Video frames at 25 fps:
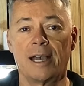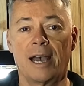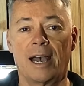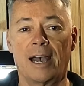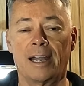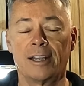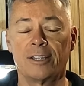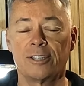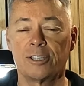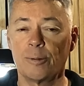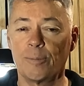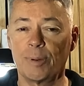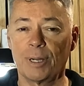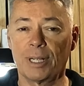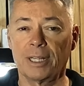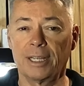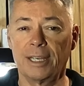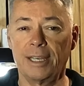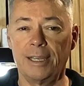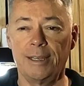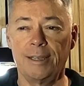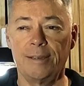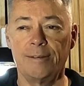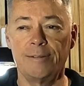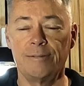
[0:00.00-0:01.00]
Uh,
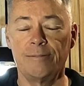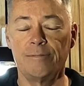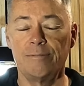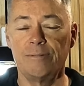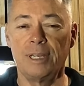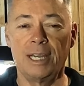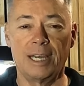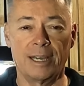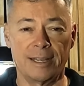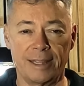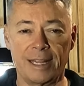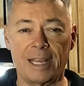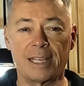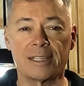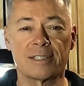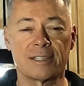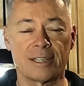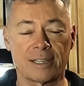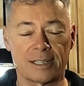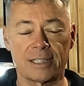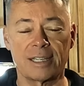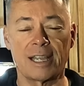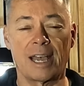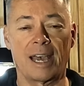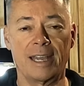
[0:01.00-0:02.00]
typically, yeah, and that's
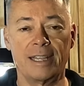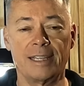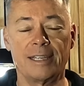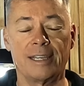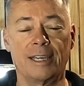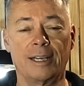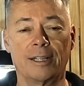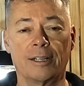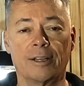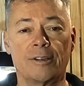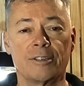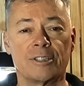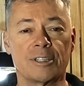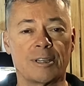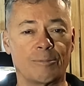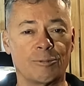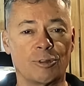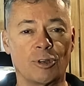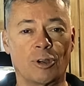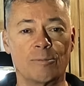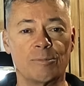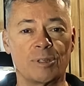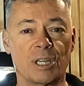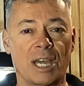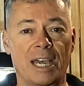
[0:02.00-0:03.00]
six to eight kilos,
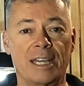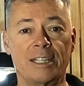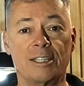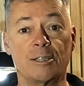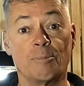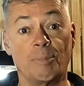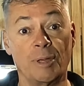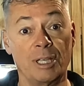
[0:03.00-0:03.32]
sometimes eight,